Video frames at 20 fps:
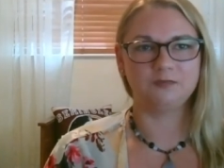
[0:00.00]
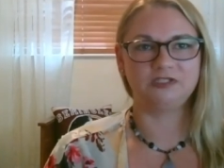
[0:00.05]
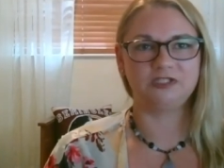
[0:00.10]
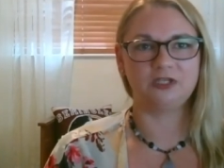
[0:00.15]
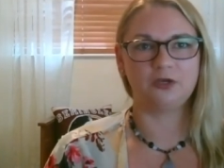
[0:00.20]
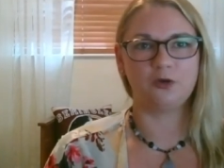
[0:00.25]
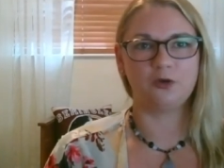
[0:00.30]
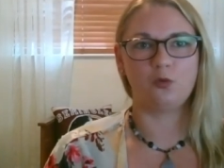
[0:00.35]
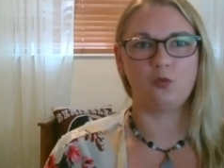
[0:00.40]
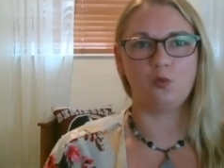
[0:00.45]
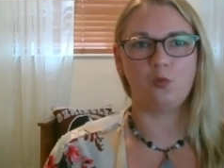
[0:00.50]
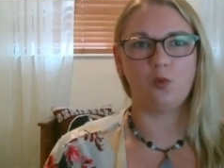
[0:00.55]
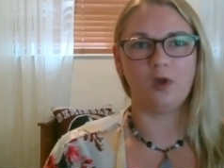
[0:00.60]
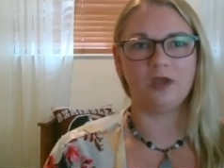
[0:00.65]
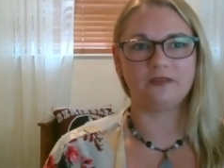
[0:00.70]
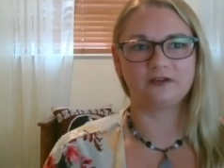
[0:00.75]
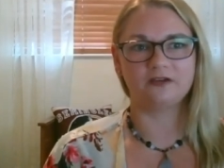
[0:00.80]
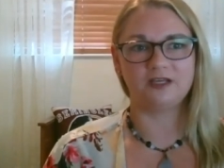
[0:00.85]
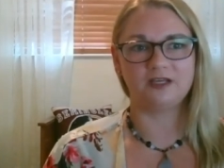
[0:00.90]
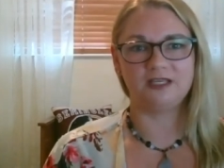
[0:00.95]
So
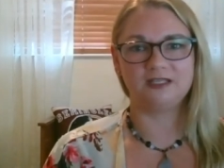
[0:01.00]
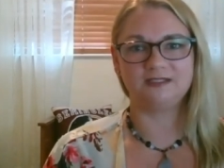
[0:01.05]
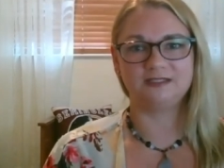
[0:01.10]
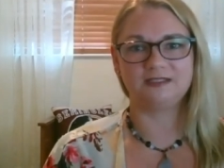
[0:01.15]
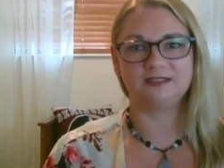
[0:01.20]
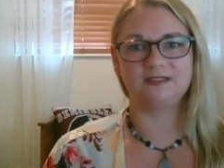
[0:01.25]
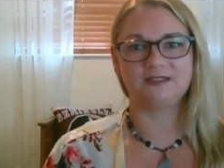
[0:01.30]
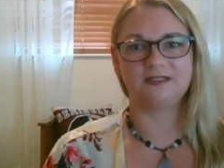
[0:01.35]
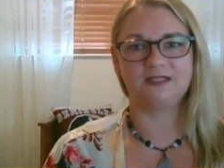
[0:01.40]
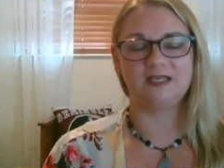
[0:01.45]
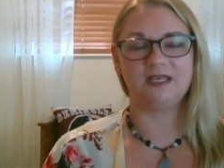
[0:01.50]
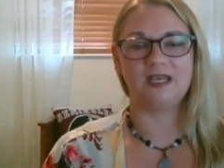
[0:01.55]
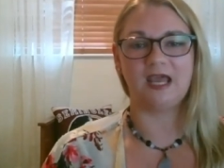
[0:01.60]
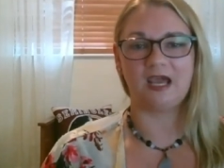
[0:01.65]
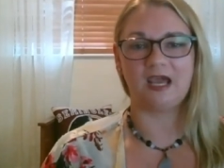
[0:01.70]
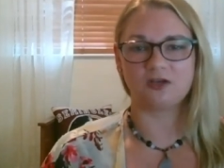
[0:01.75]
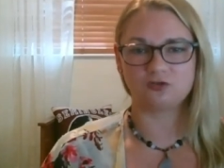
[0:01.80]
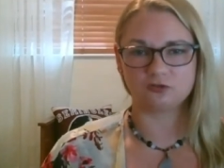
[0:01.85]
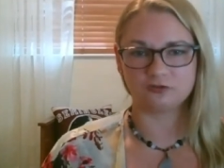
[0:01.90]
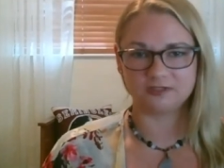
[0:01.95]
whether it's the
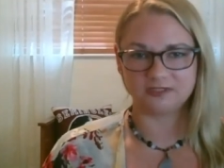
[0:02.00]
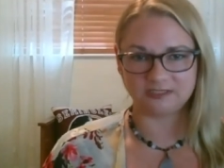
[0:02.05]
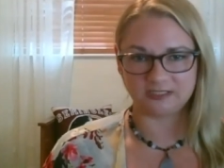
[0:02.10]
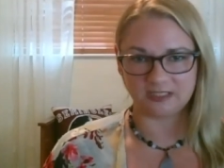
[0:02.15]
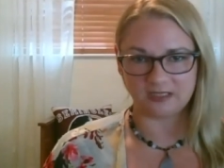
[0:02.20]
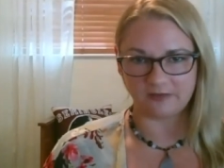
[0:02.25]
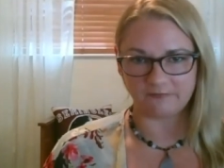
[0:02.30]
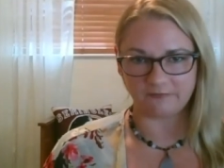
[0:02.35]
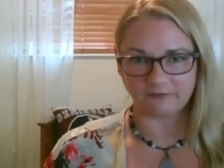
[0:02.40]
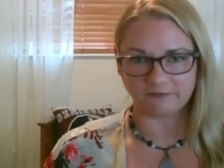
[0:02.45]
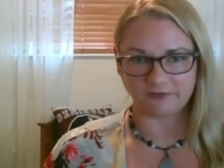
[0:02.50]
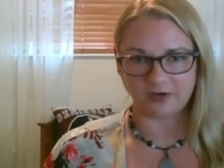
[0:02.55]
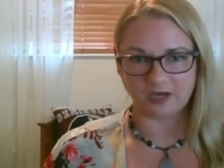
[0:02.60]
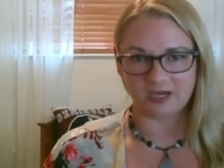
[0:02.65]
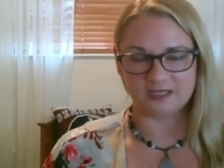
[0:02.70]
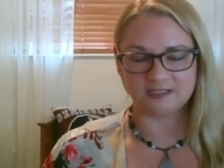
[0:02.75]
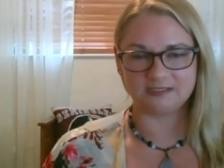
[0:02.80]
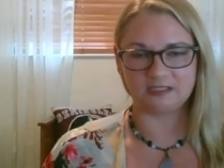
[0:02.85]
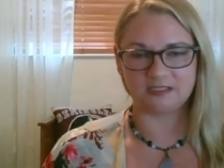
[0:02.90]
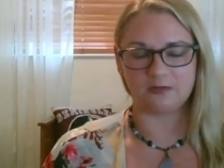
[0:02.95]
natural sea level
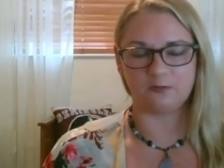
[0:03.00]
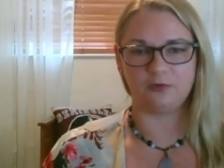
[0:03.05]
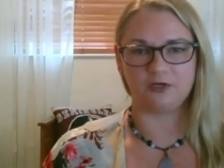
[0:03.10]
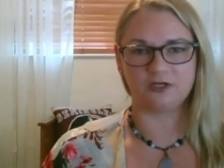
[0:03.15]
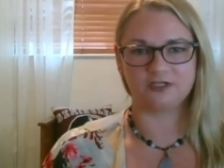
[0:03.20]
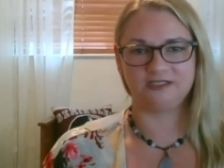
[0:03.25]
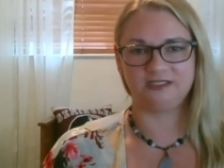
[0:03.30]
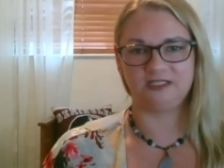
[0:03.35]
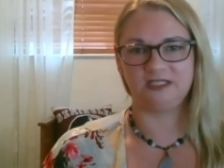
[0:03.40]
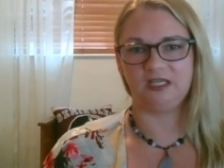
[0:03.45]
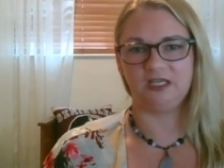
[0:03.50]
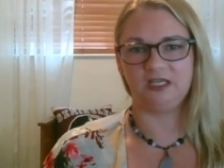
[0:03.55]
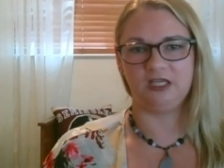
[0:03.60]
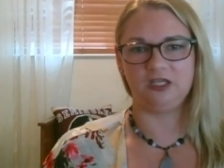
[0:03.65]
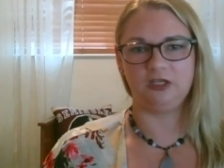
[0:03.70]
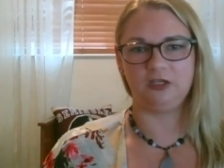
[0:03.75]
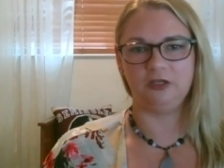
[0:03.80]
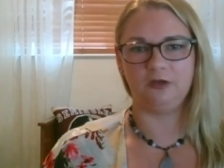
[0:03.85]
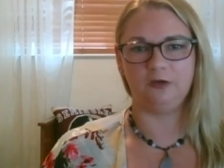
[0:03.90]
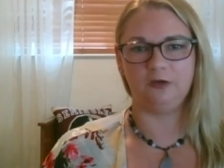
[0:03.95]
rise that we're
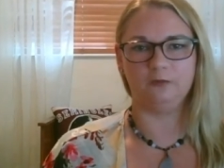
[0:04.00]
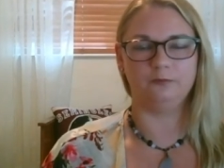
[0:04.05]
seeing,